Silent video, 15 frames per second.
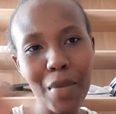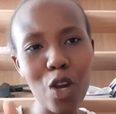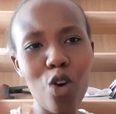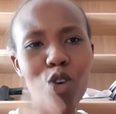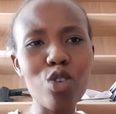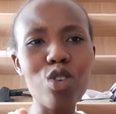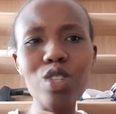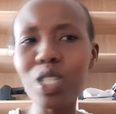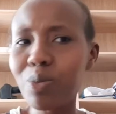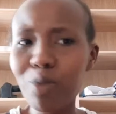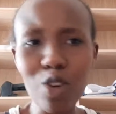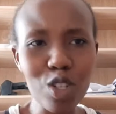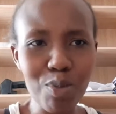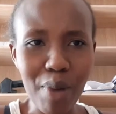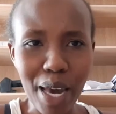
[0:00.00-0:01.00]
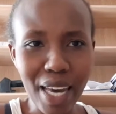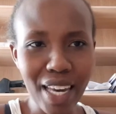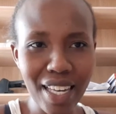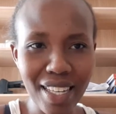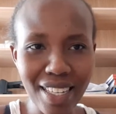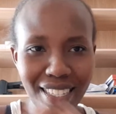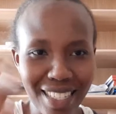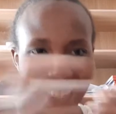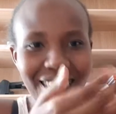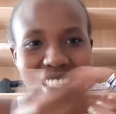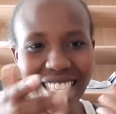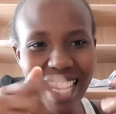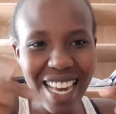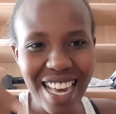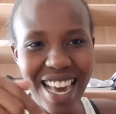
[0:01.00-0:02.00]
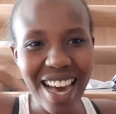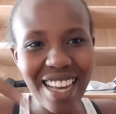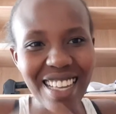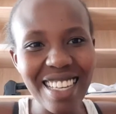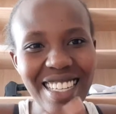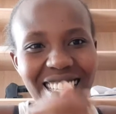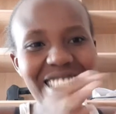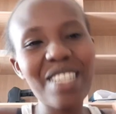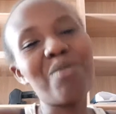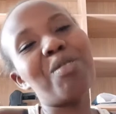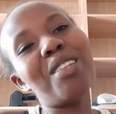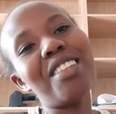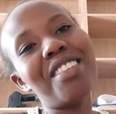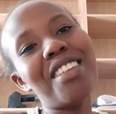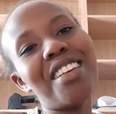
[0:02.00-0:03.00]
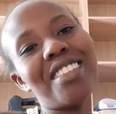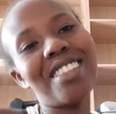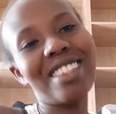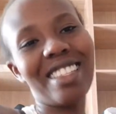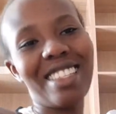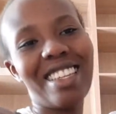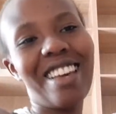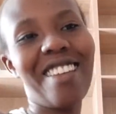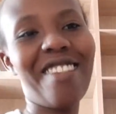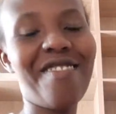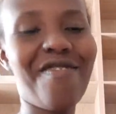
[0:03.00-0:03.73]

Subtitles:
Oh, don't, not buy, stay here till we're done. Yeah.